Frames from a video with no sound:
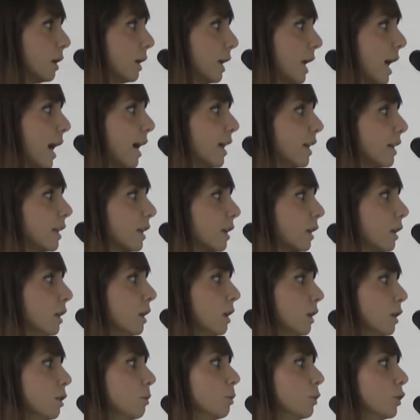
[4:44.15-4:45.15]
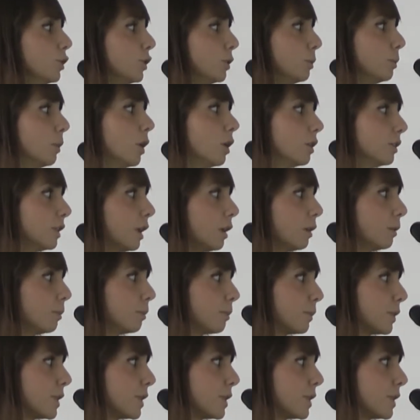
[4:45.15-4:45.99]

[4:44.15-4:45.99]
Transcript: like the multimodal